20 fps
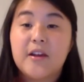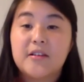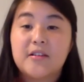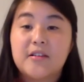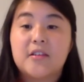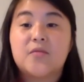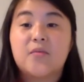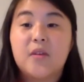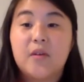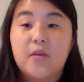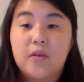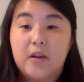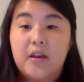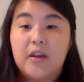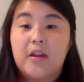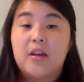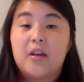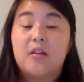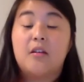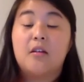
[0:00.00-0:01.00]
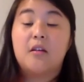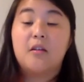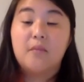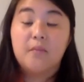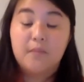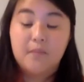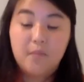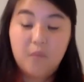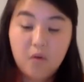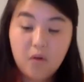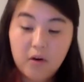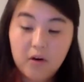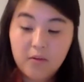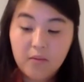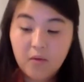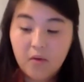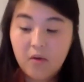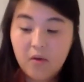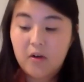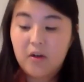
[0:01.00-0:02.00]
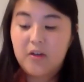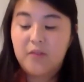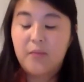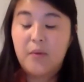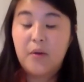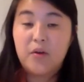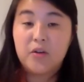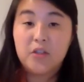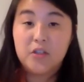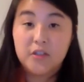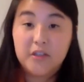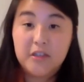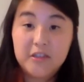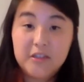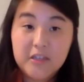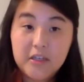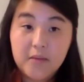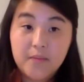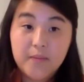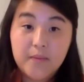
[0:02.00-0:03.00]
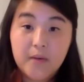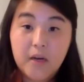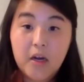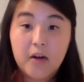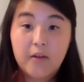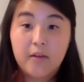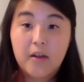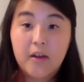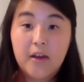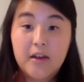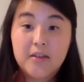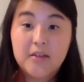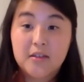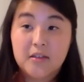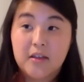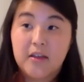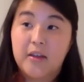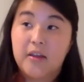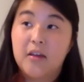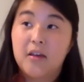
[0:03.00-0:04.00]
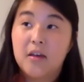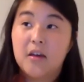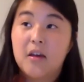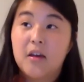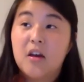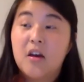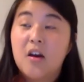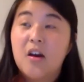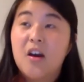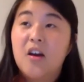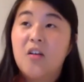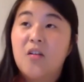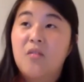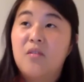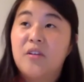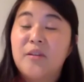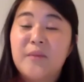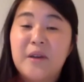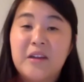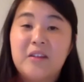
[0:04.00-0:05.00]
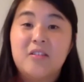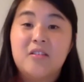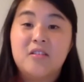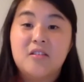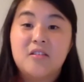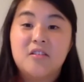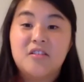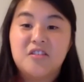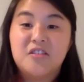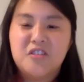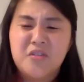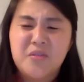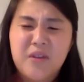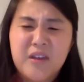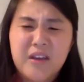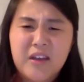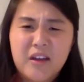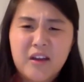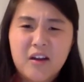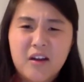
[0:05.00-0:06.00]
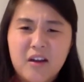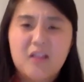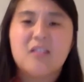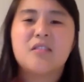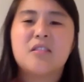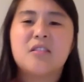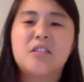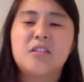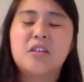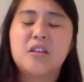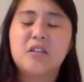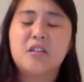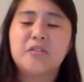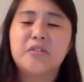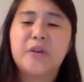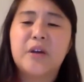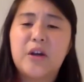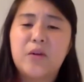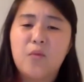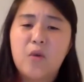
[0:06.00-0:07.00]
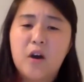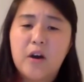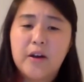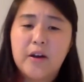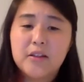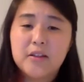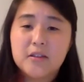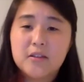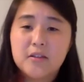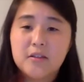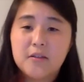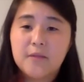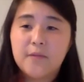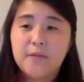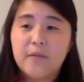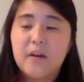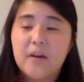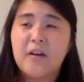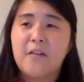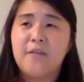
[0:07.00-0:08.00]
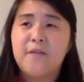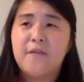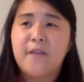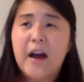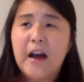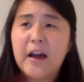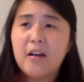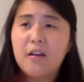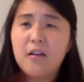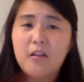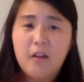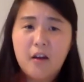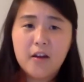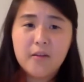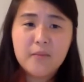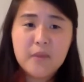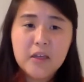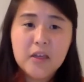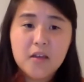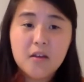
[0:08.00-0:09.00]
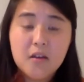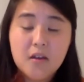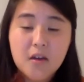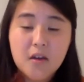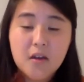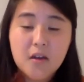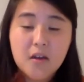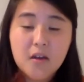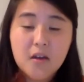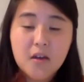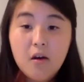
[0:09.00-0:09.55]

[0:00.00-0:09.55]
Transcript: because as we were getting more and more emotionally deep, I realized, like, what am I doing here? Do I want a file on me,